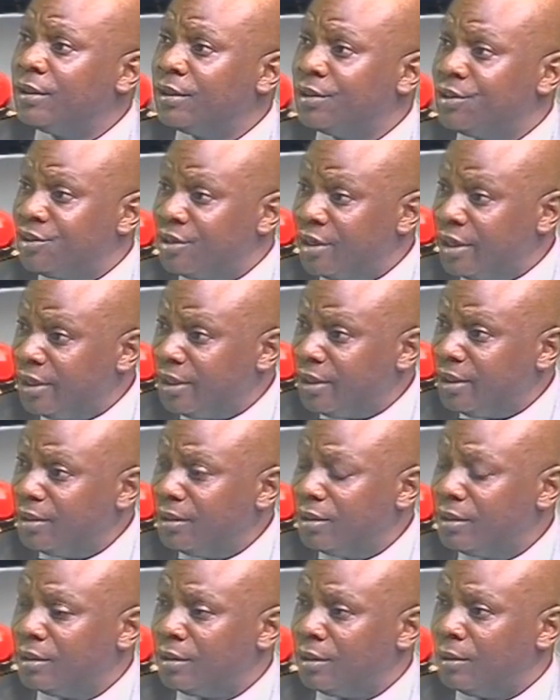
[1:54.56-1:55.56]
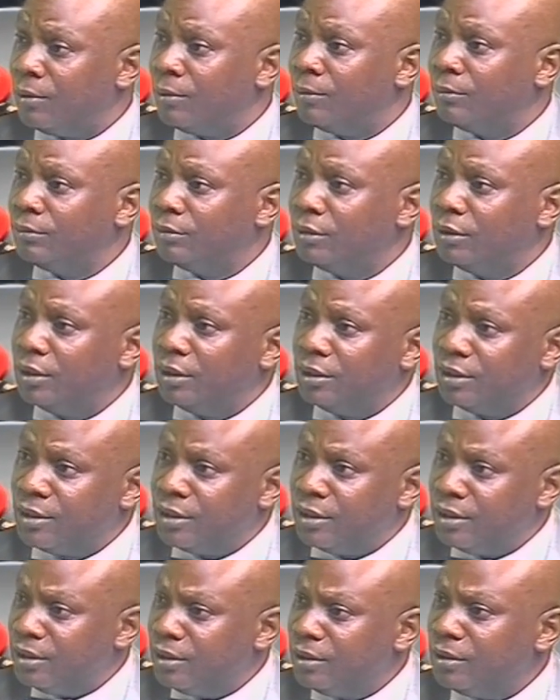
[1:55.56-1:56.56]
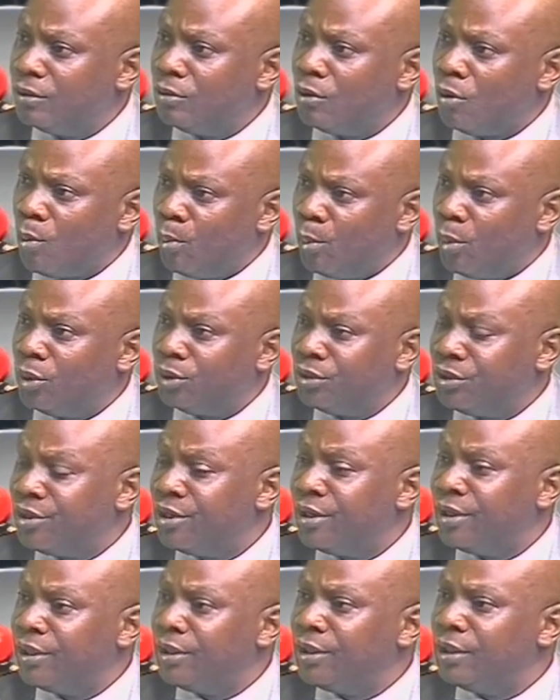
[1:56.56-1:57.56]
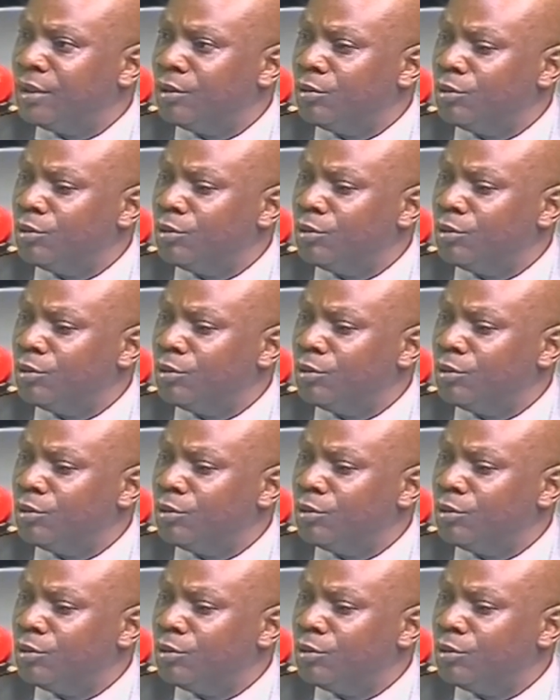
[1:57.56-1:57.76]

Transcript: training, you know, training upon training.